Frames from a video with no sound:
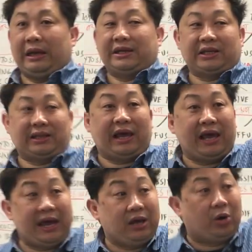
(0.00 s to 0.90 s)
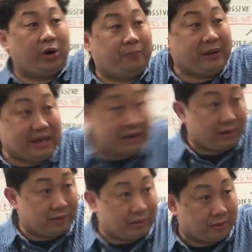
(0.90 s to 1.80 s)
Is it A or
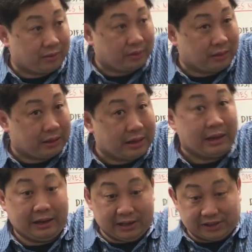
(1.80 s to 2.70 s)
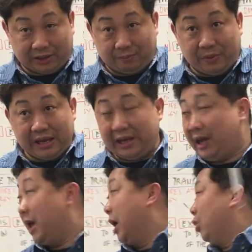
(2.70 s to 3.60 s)
B? Is it B?